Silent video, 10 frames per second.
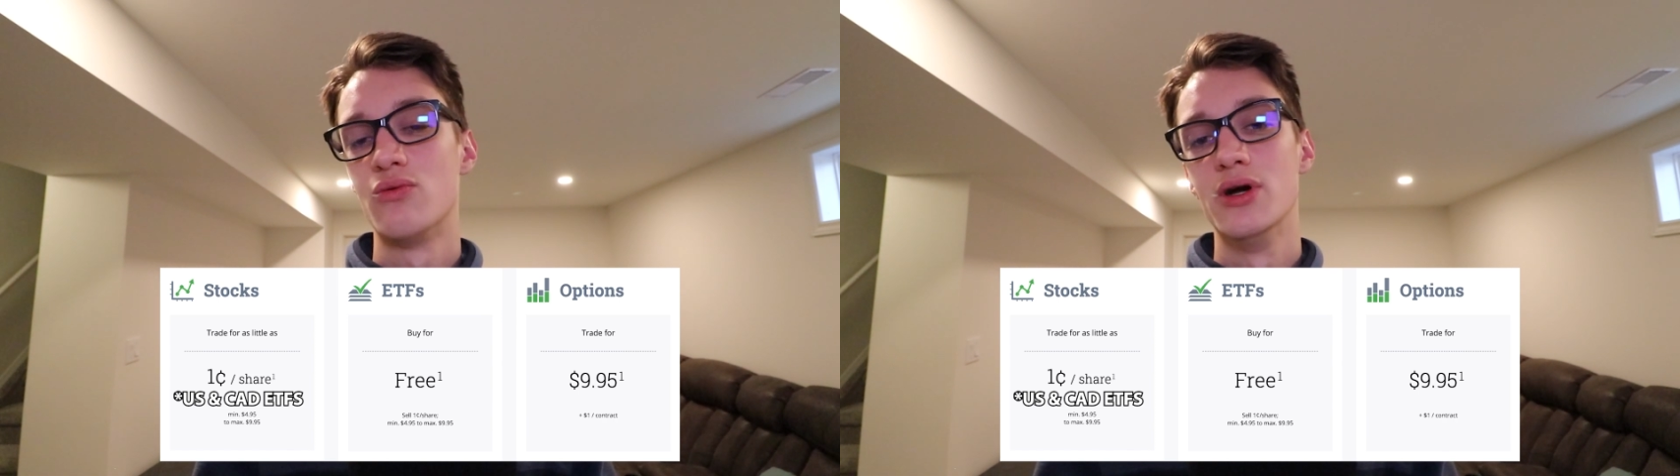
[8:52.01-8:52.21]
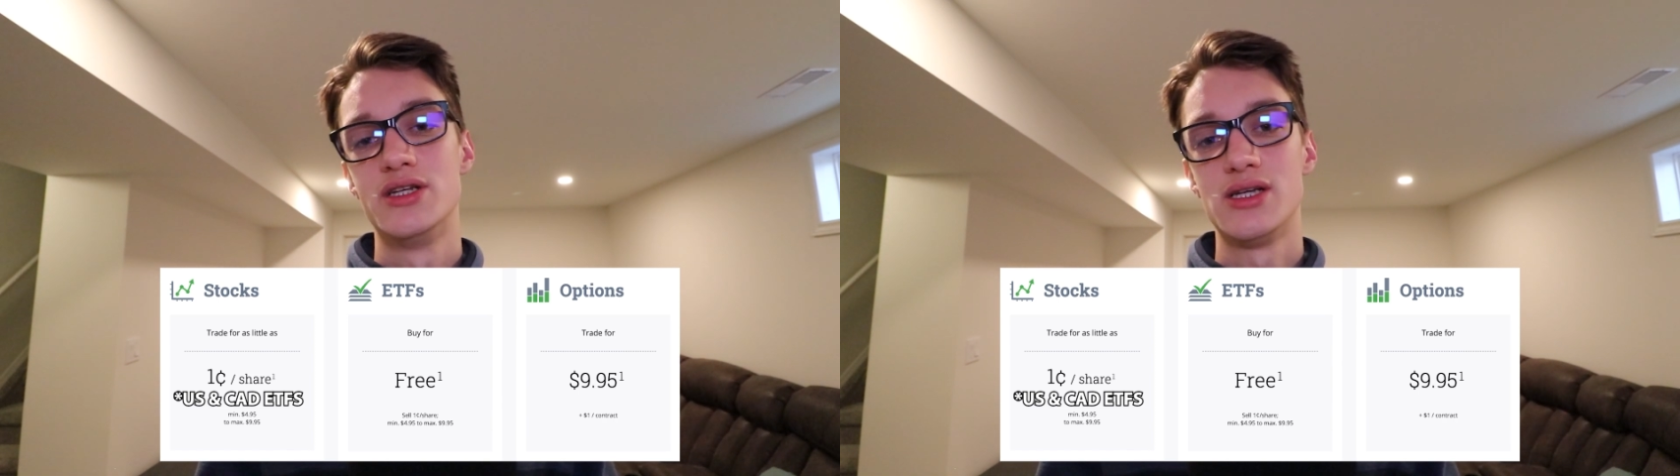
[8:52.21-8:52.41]

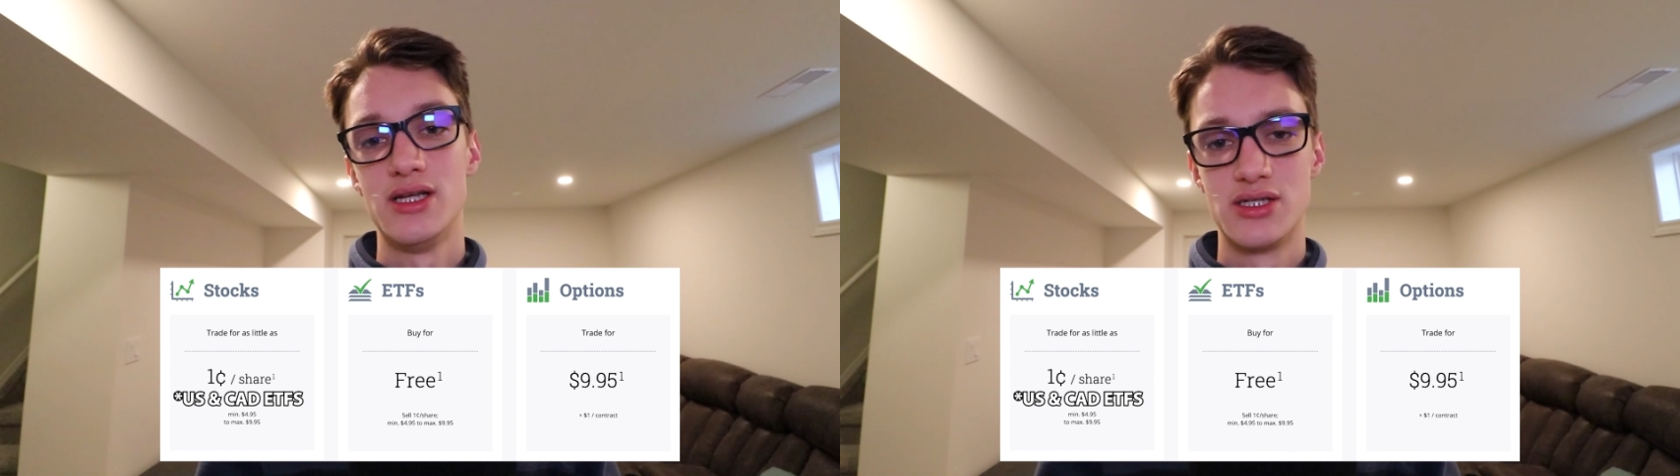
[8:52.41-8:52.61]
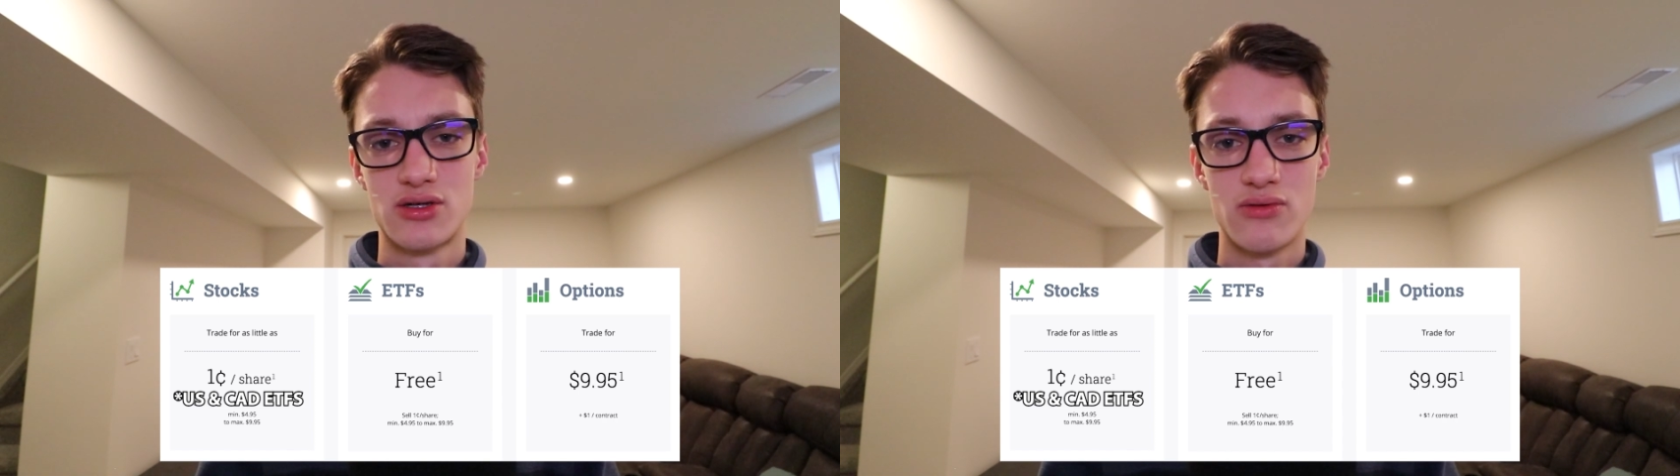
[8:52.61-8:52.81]
which
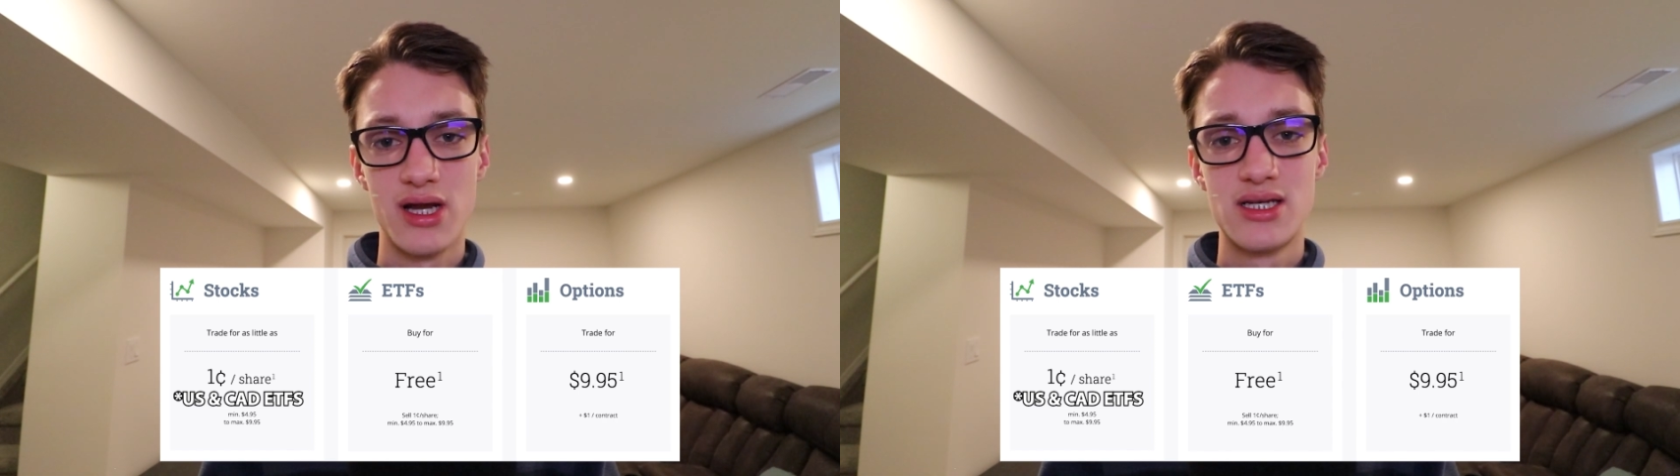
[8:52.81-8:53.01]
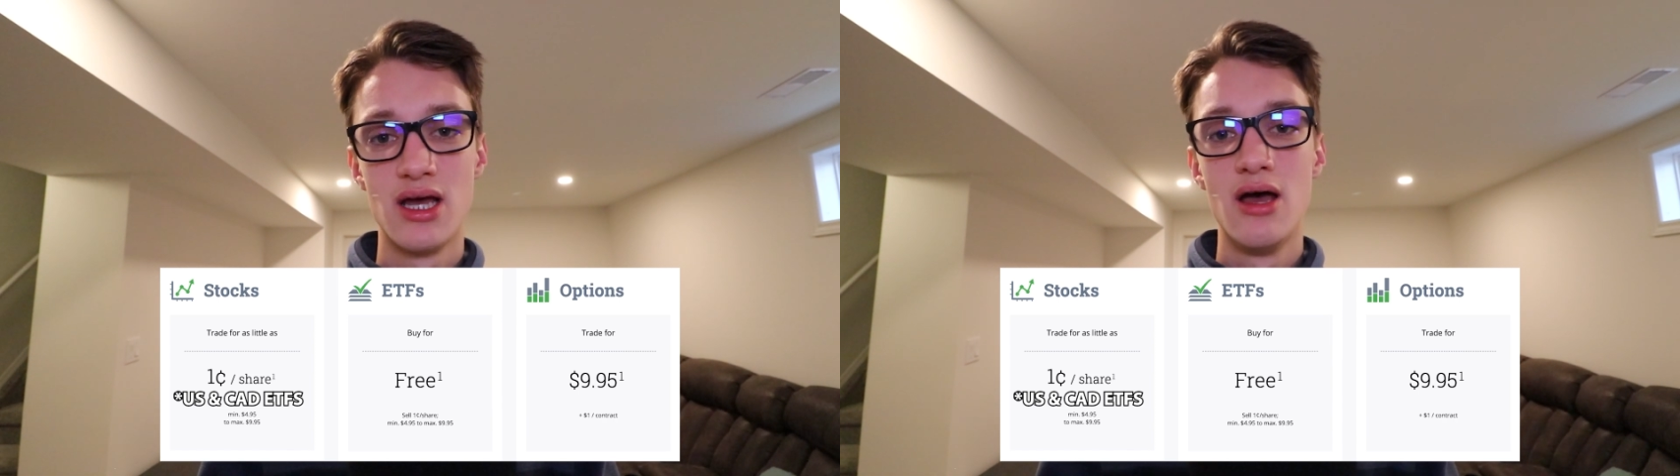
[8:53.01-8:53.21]
is
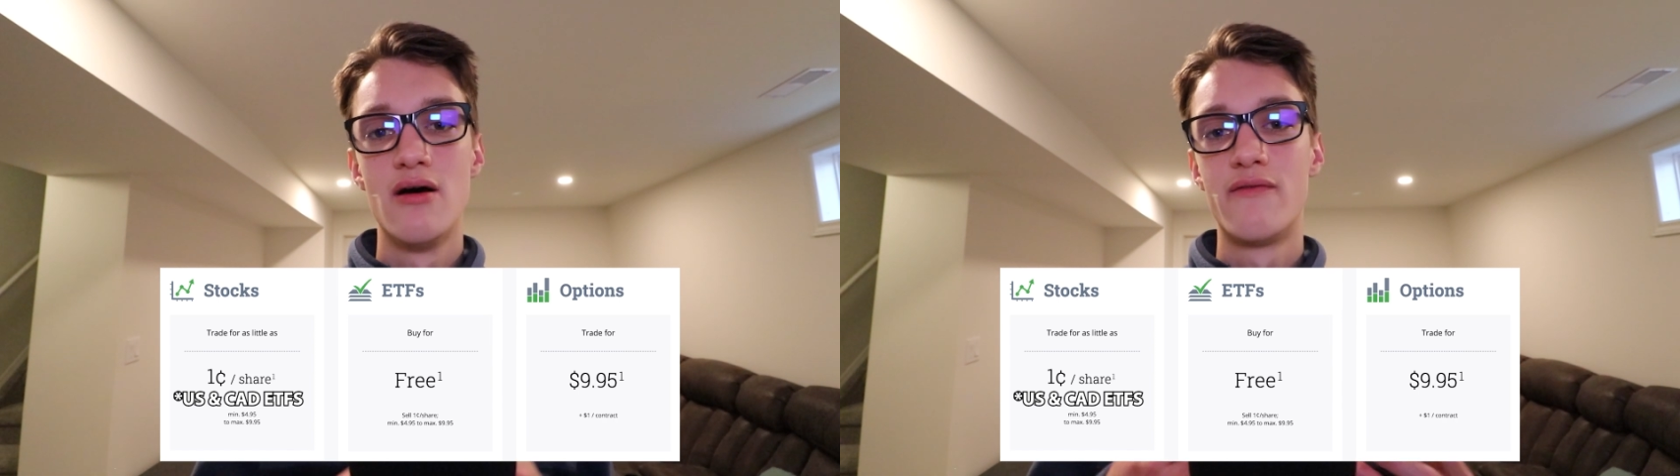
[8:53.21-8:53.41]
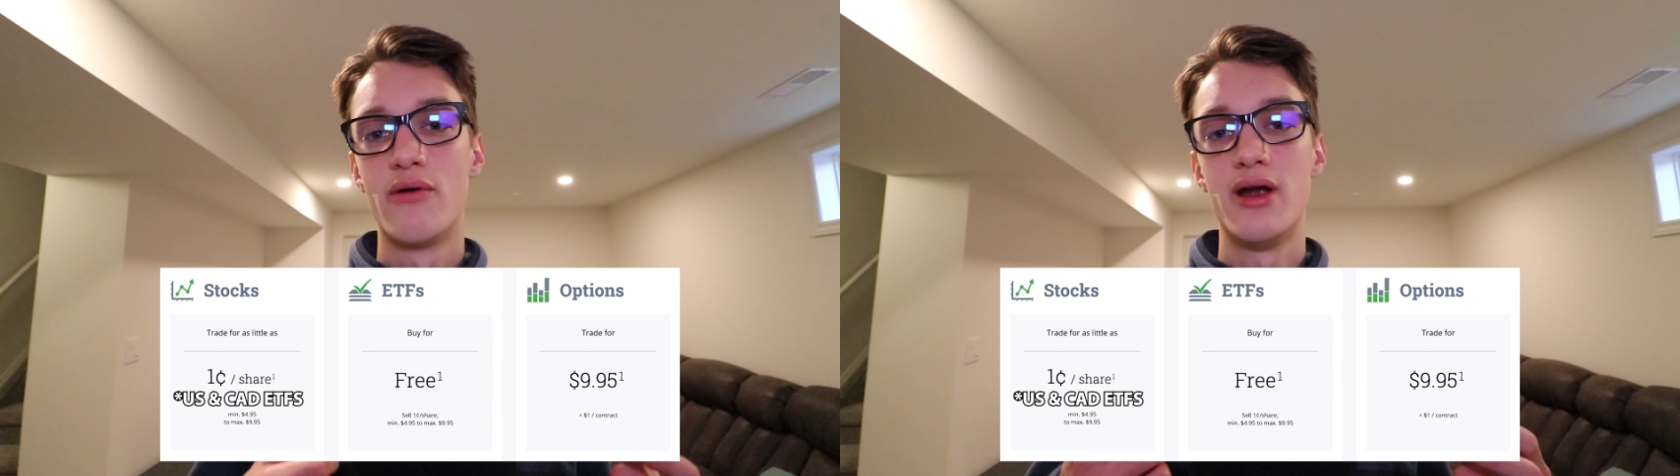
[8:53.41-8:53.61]
great
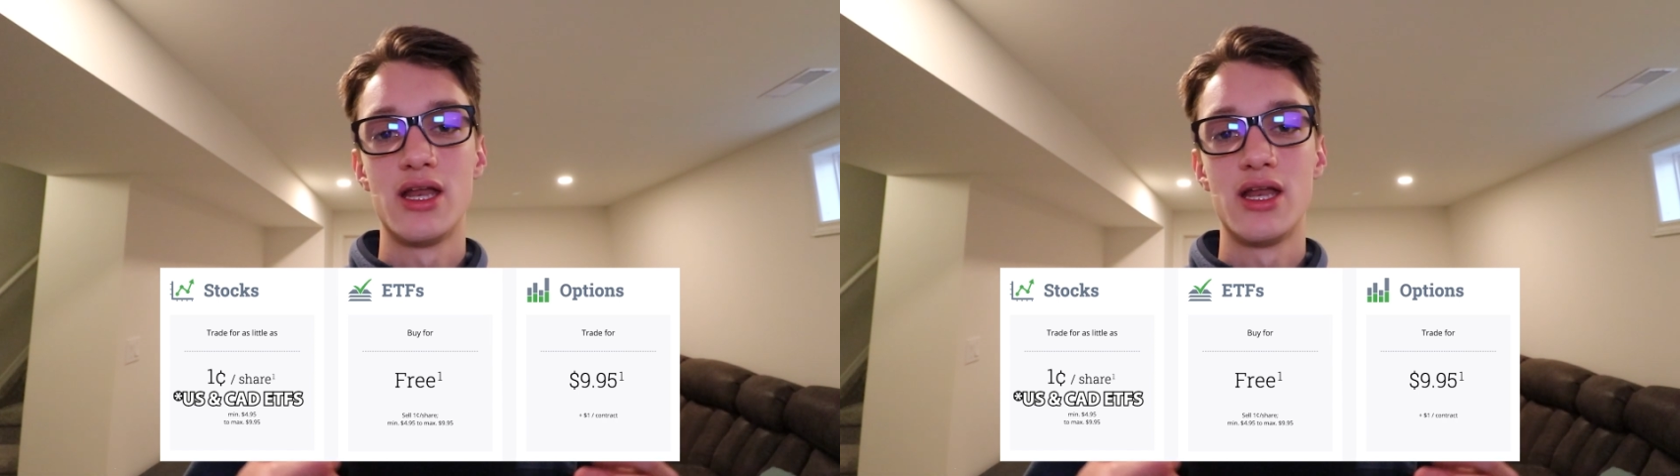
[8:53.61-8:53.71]
for